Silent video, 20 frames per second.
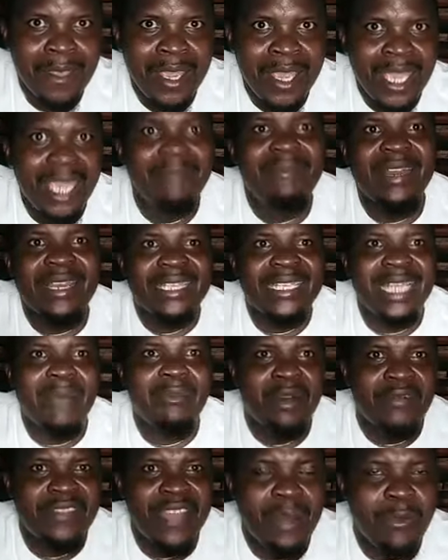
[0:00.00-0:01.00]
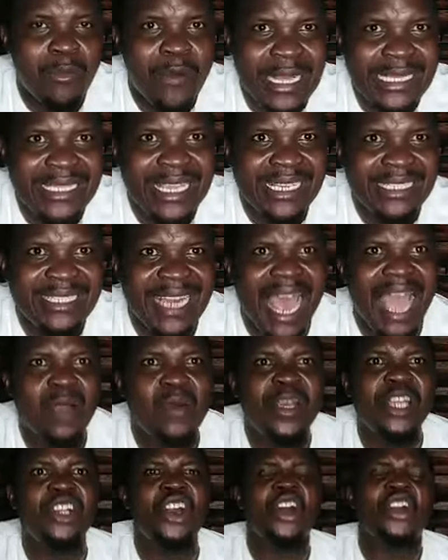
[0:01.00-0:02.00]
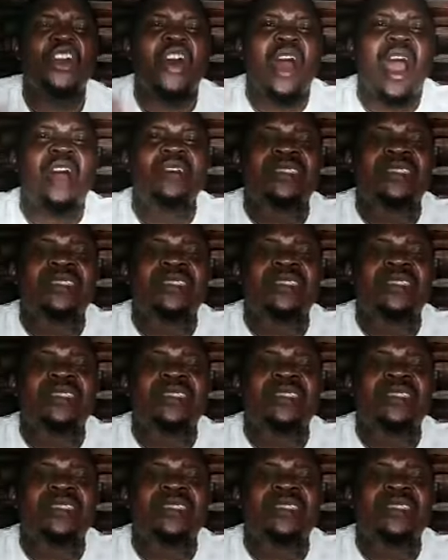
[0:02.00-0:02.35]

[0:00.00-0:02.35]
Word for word: Even some of them, when they die, we don't know how